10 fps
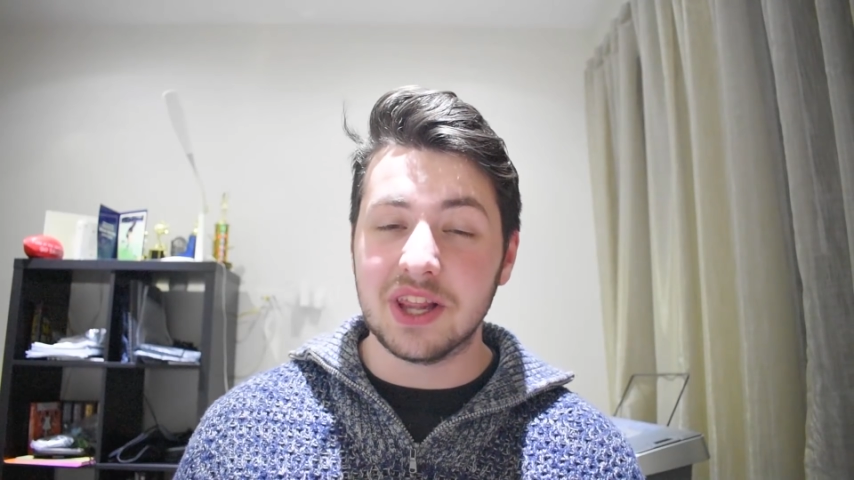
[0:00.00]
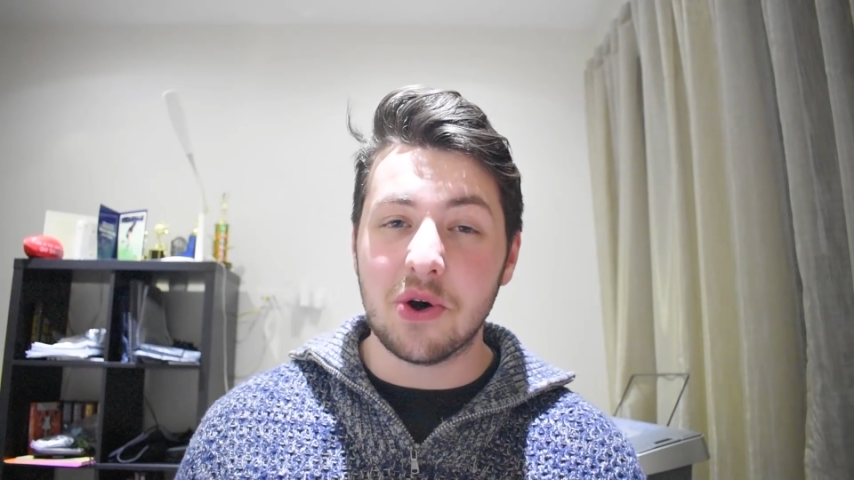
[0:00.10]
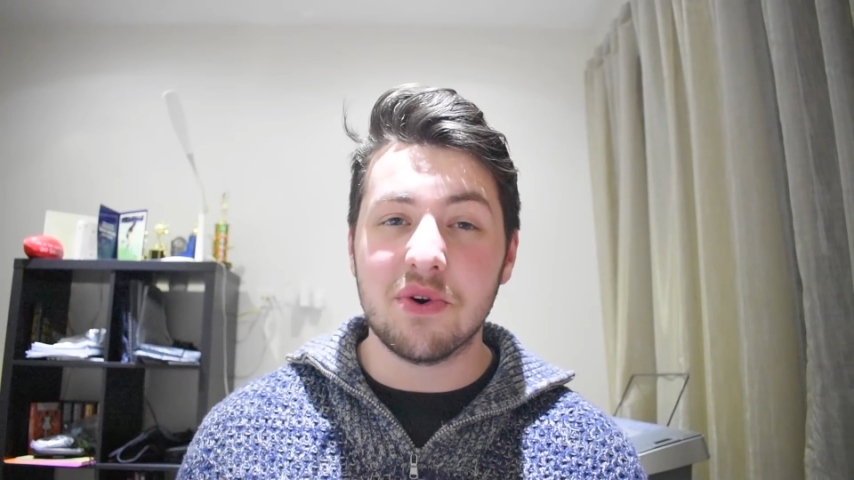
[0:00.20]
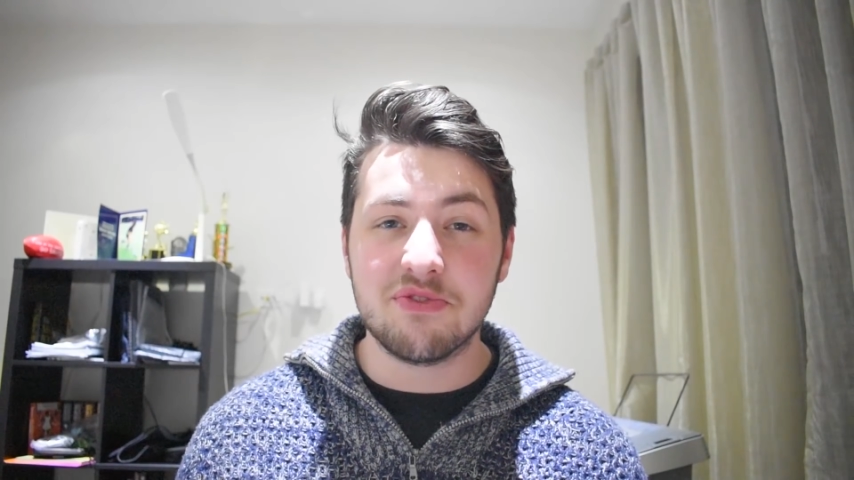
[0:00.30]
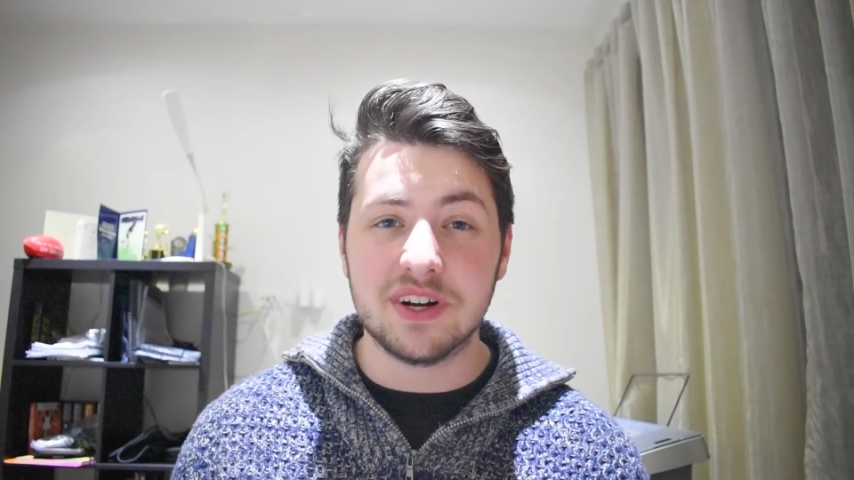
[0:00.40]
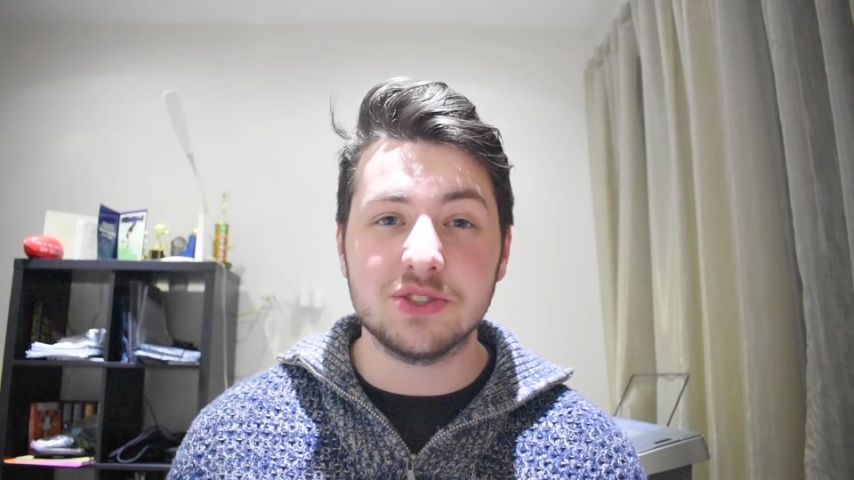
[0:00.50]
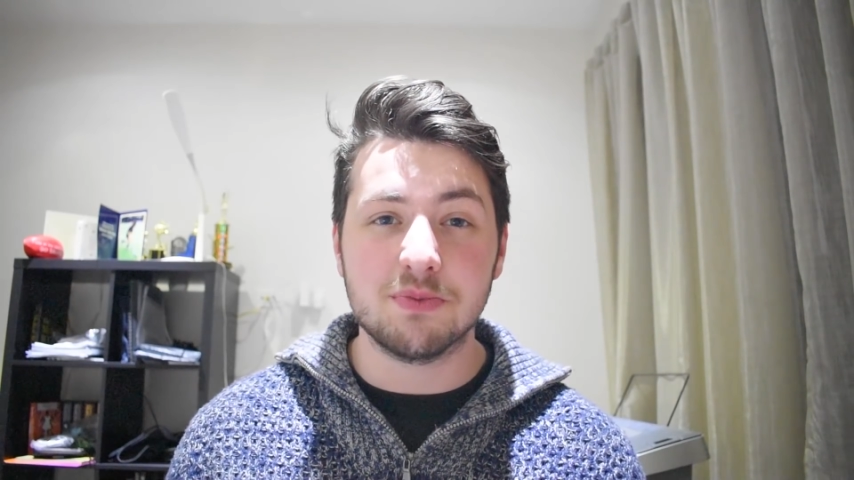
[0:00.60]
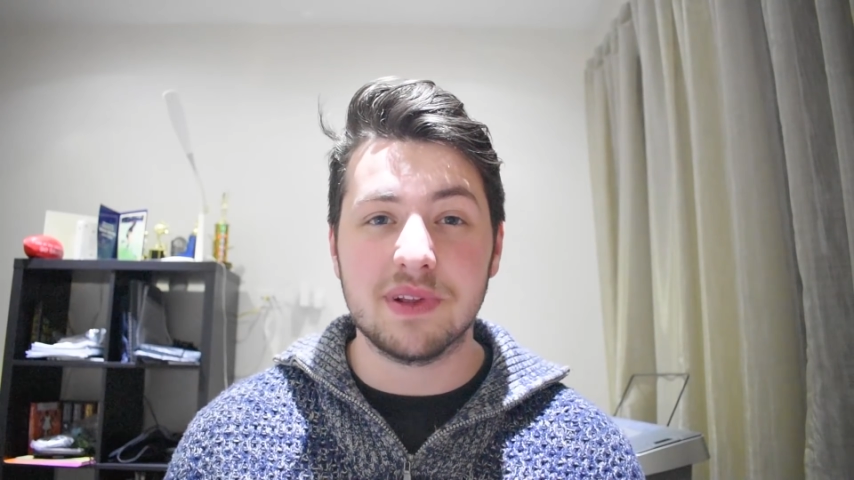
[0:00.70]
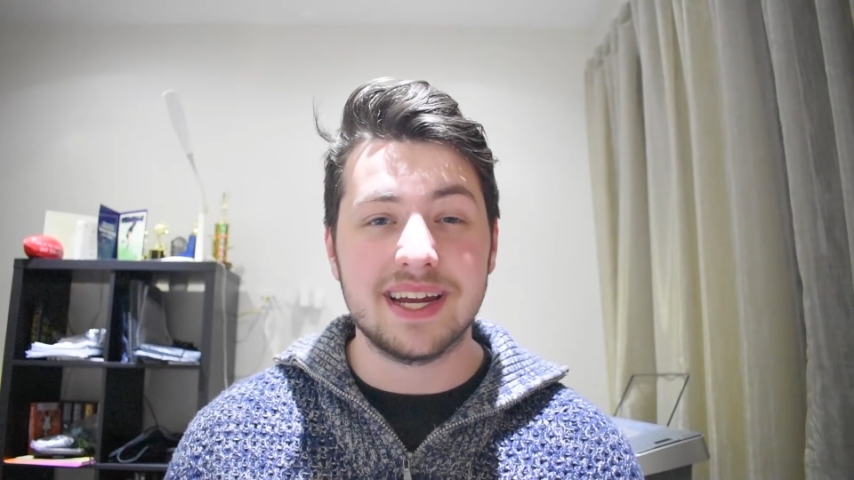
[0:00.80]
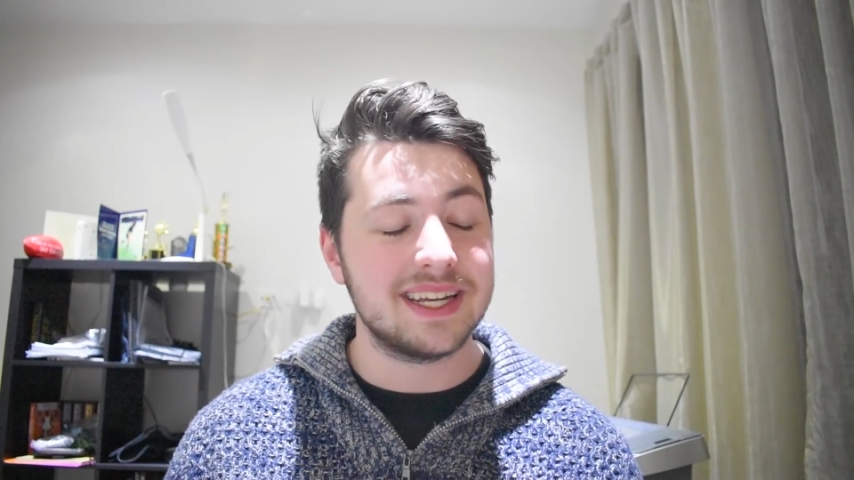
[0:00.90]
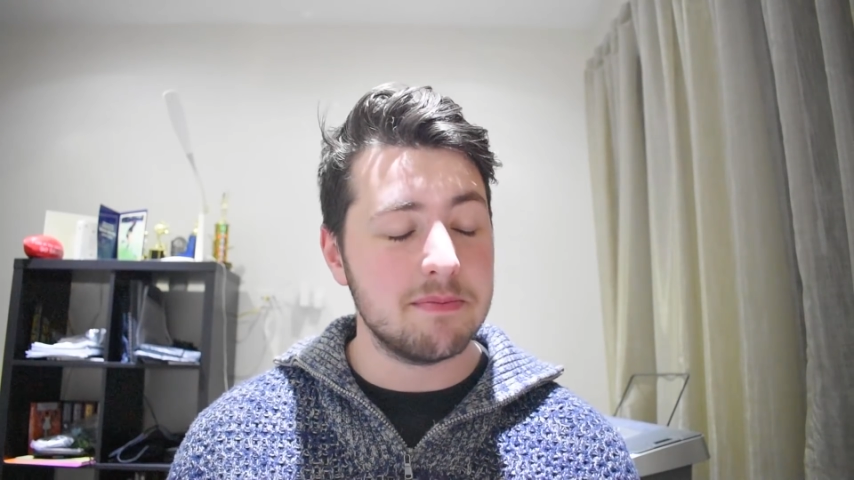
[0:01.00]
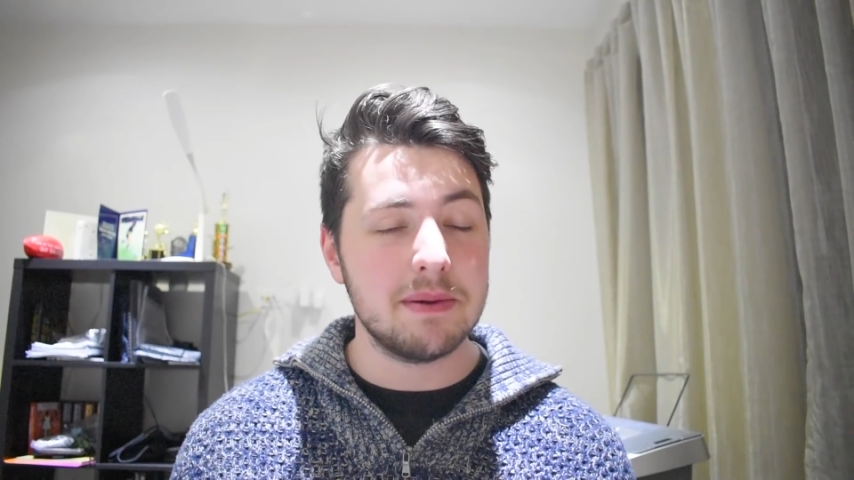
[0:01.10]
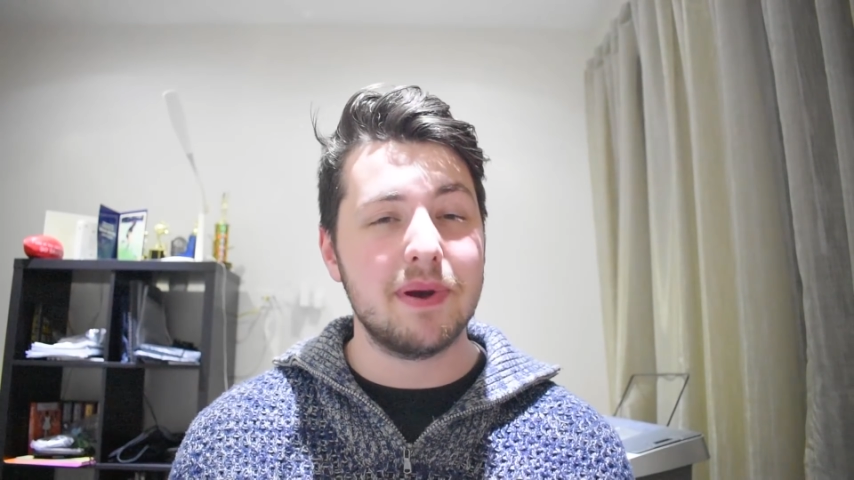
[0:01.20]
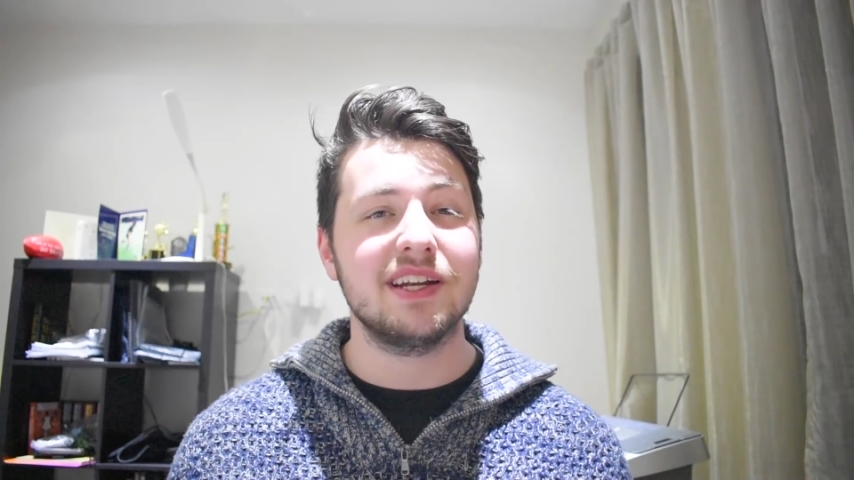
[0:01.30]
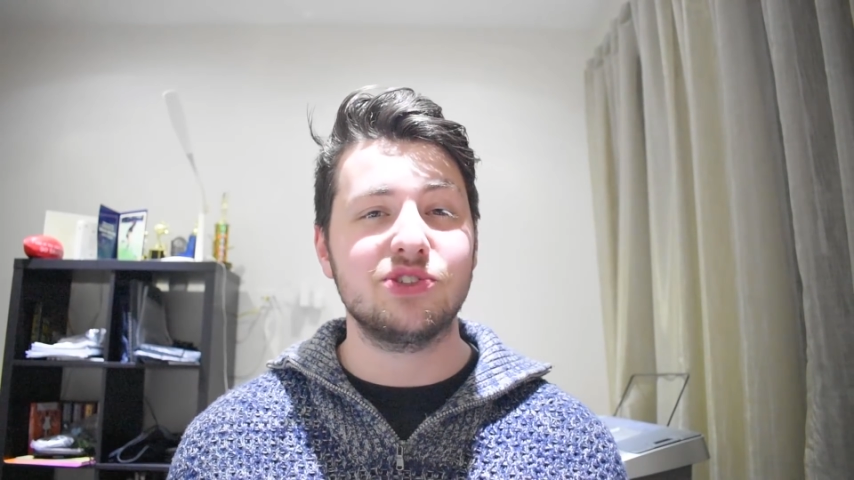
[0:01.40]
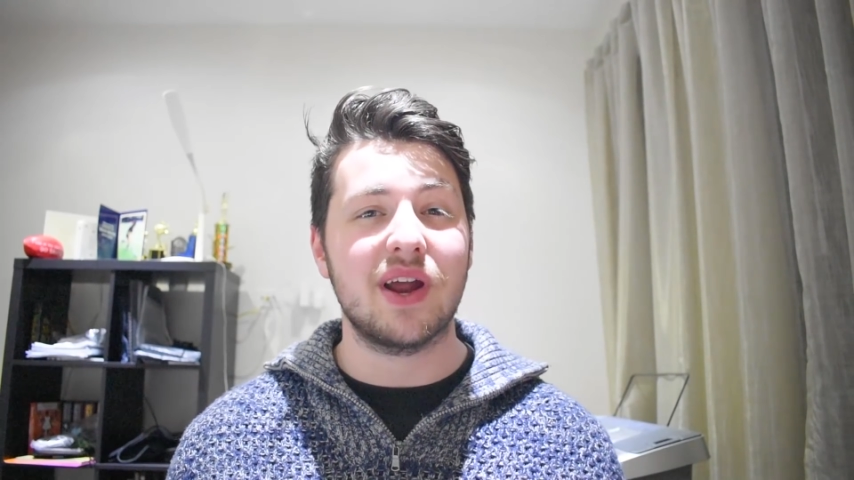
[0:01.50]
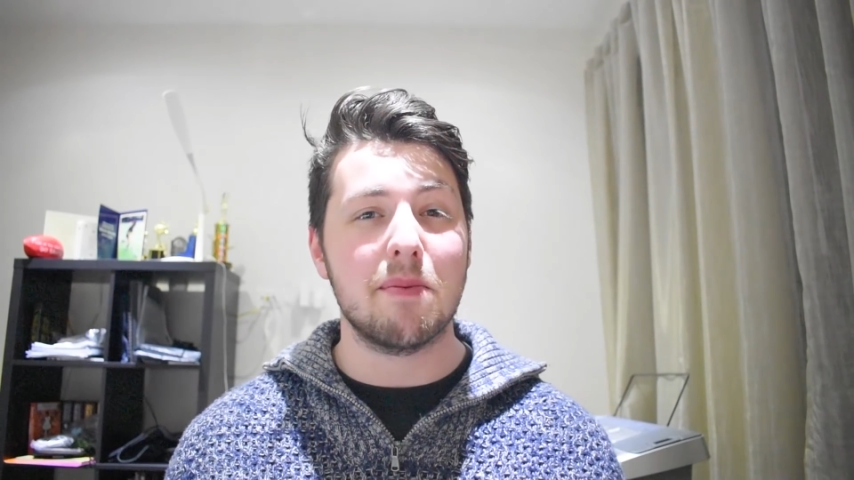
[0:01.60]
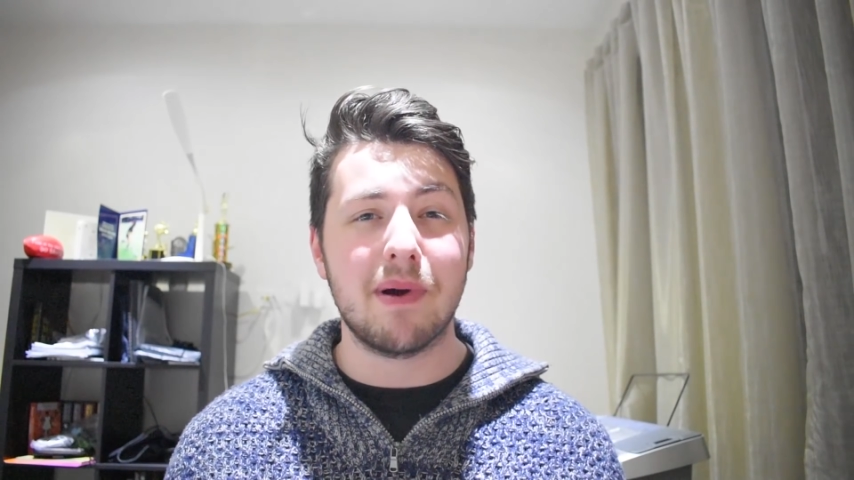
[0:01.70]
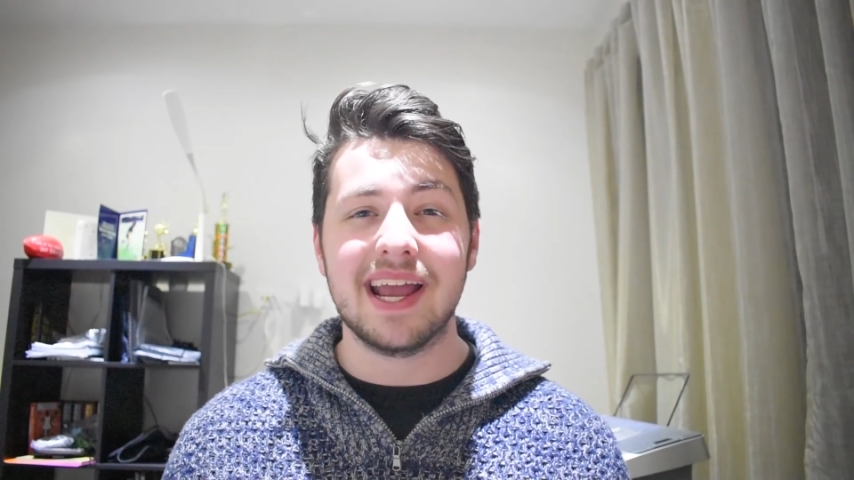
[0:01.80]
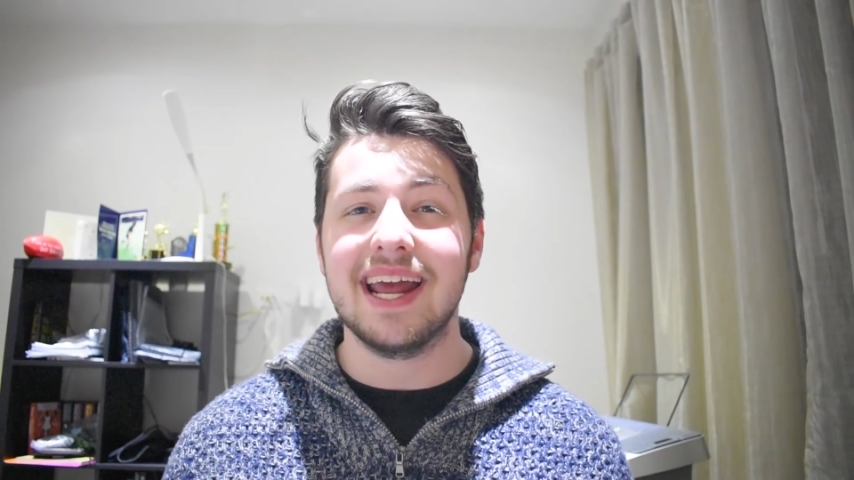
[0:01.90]
lower frontal plate can be
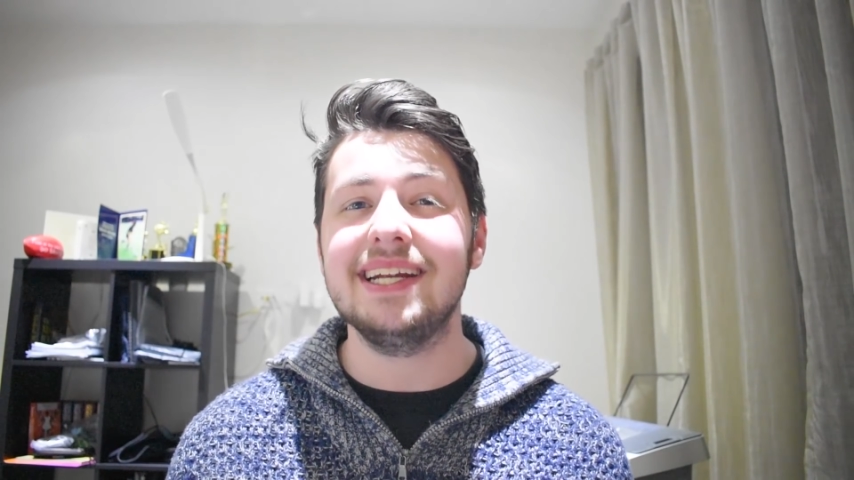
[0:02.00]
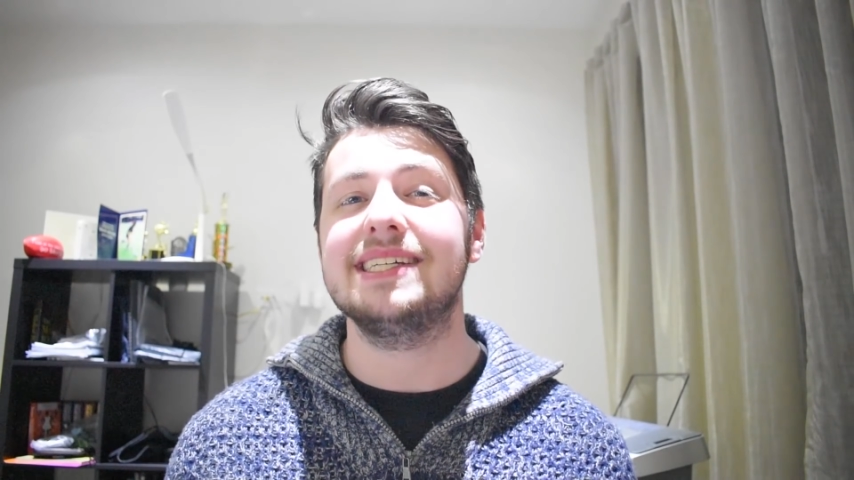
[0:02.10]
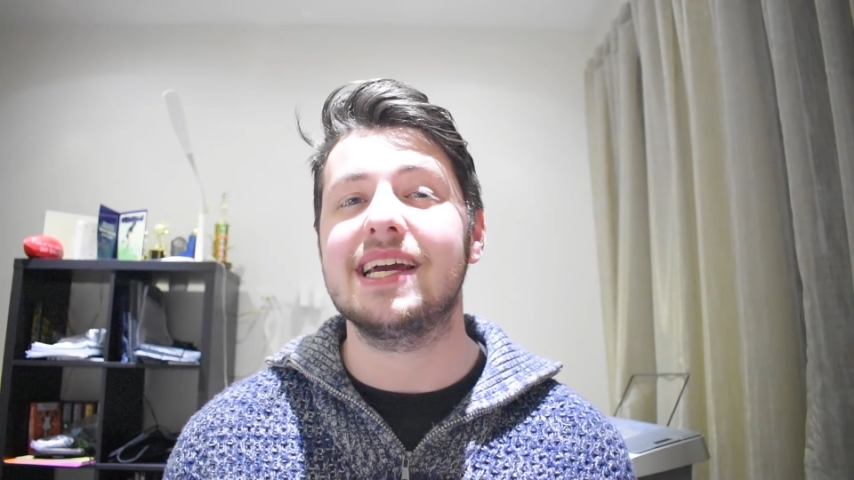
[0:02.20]
penetrated by any